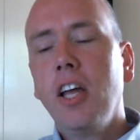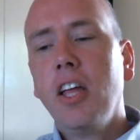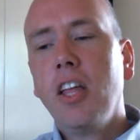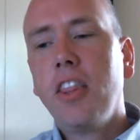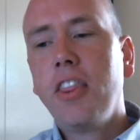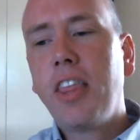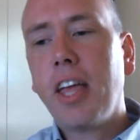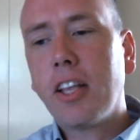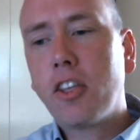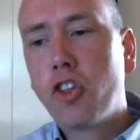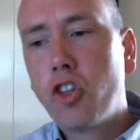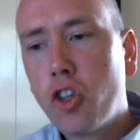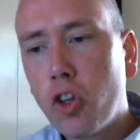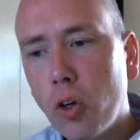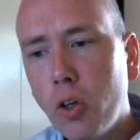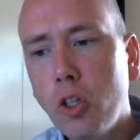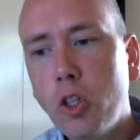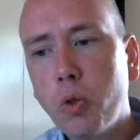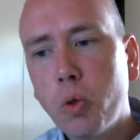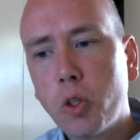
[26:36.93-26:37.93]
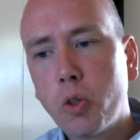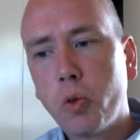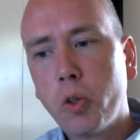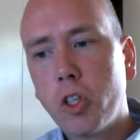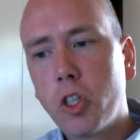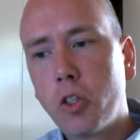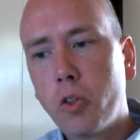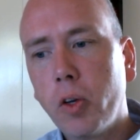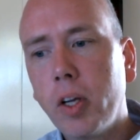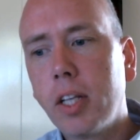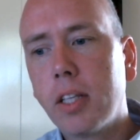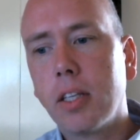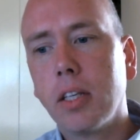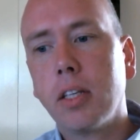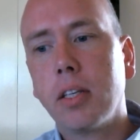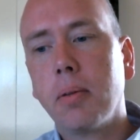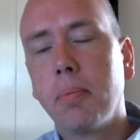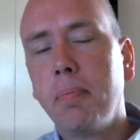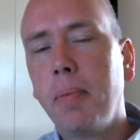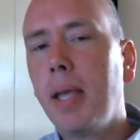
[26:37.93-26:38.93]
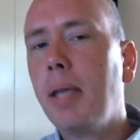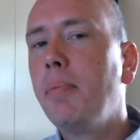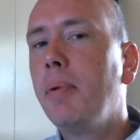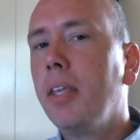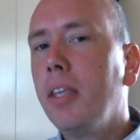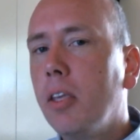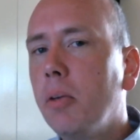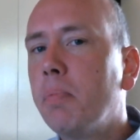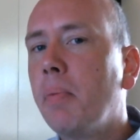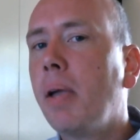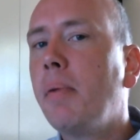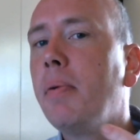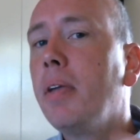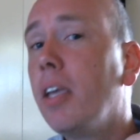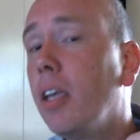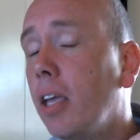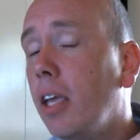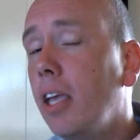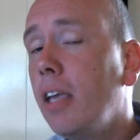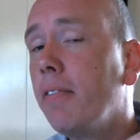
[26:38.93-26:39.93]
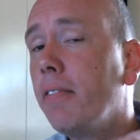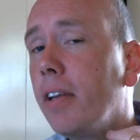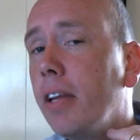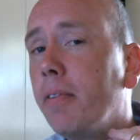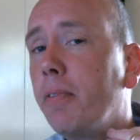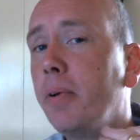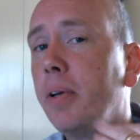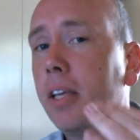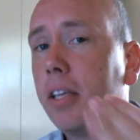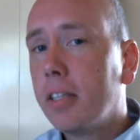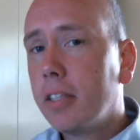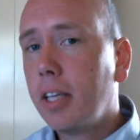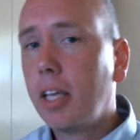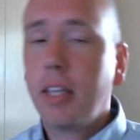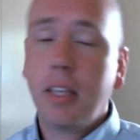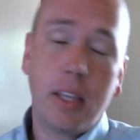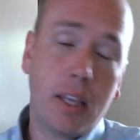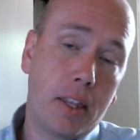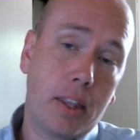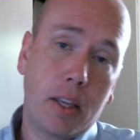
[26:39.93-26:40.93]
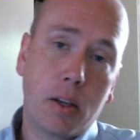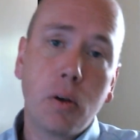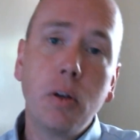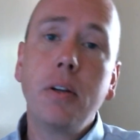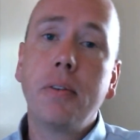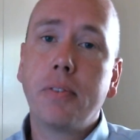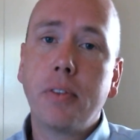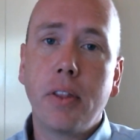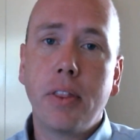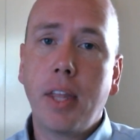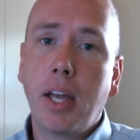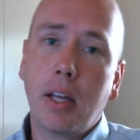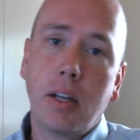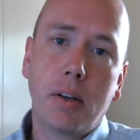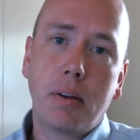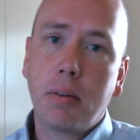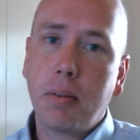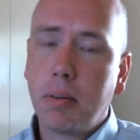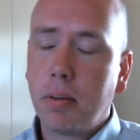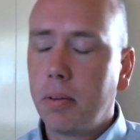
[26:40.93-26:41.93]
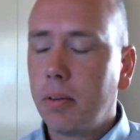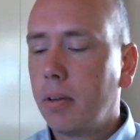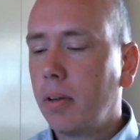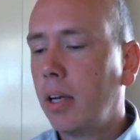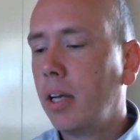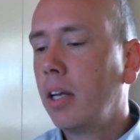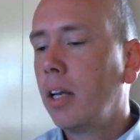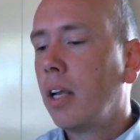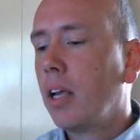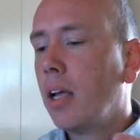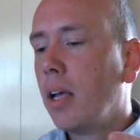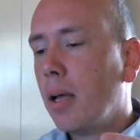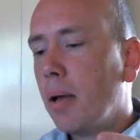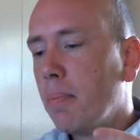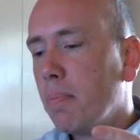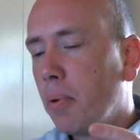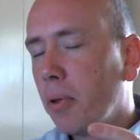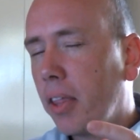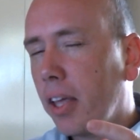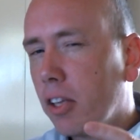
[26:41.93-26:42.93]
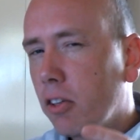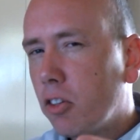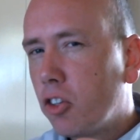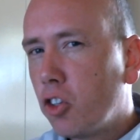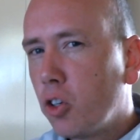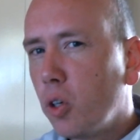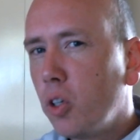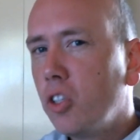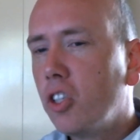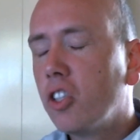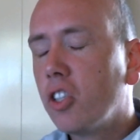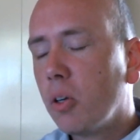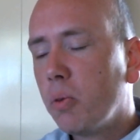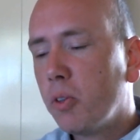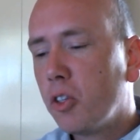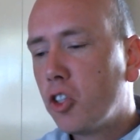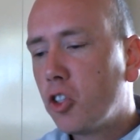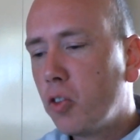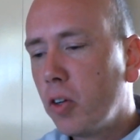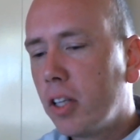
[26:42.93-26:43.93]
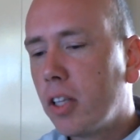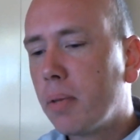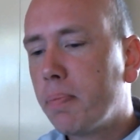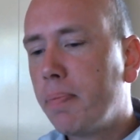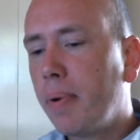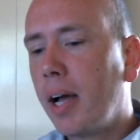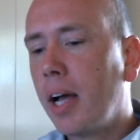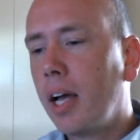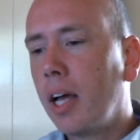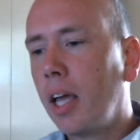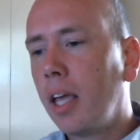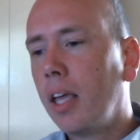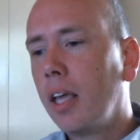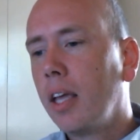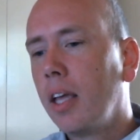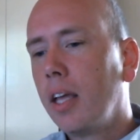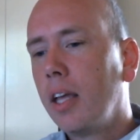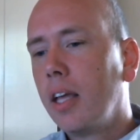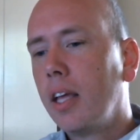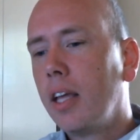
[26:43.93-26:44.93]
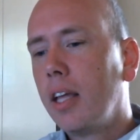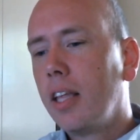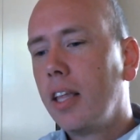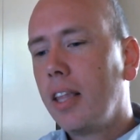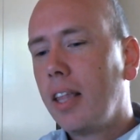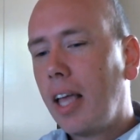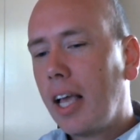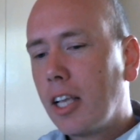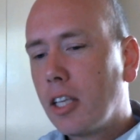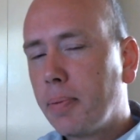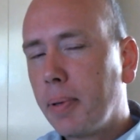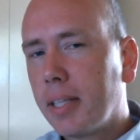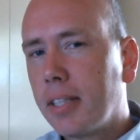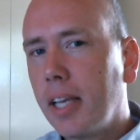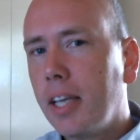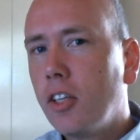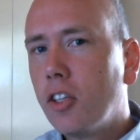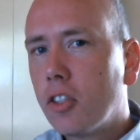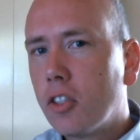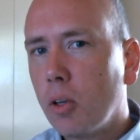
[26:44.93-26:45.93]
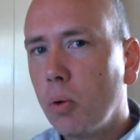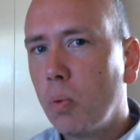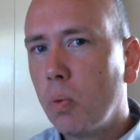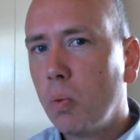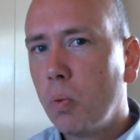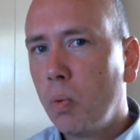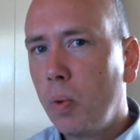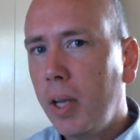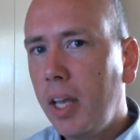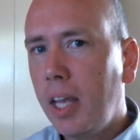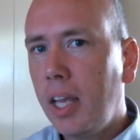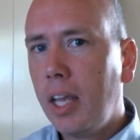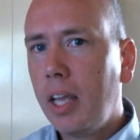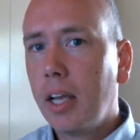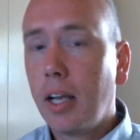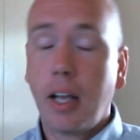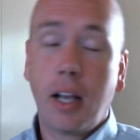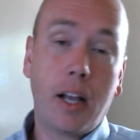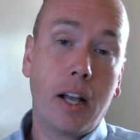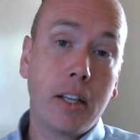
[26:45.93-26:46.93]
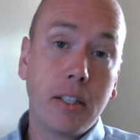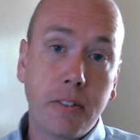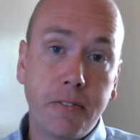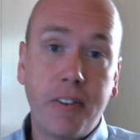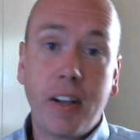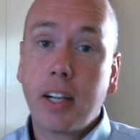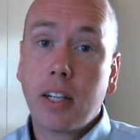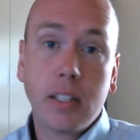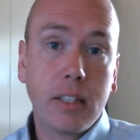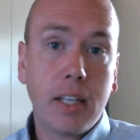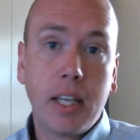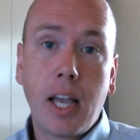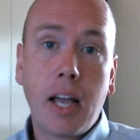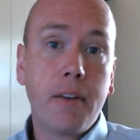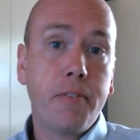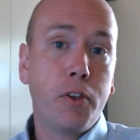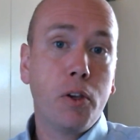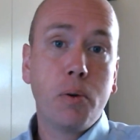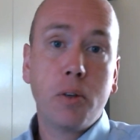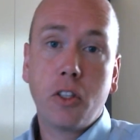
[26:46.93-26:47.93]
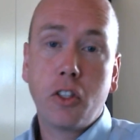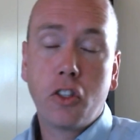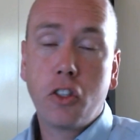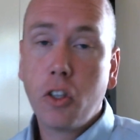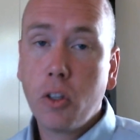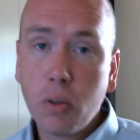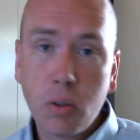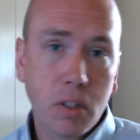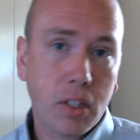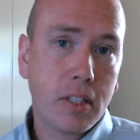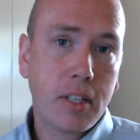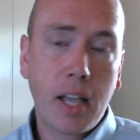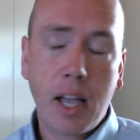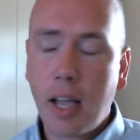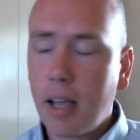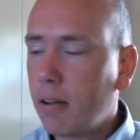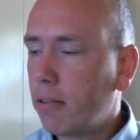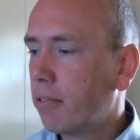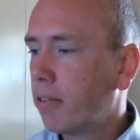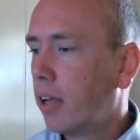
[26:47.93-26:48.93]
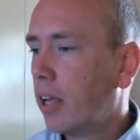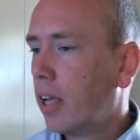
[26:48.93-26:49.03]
Their choice was restricted. Maybe even if we say, yeah, they could have done that. But the choices are restricted by expectations that we as faculty have, you as students have,